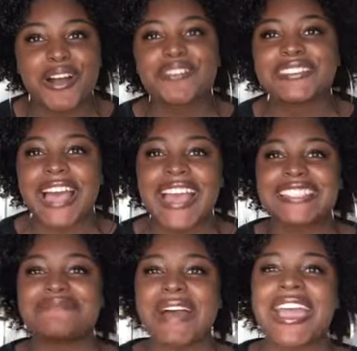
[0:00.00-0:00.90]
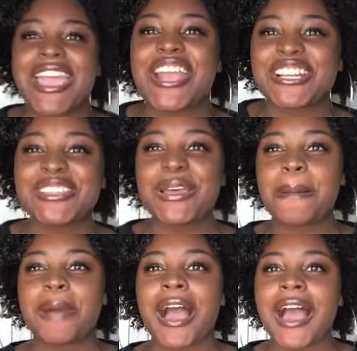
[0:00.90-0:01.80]
both sides of my hair
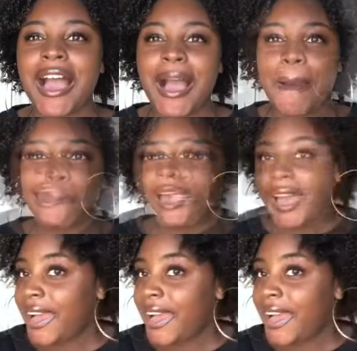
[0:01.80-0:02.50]
look bomb?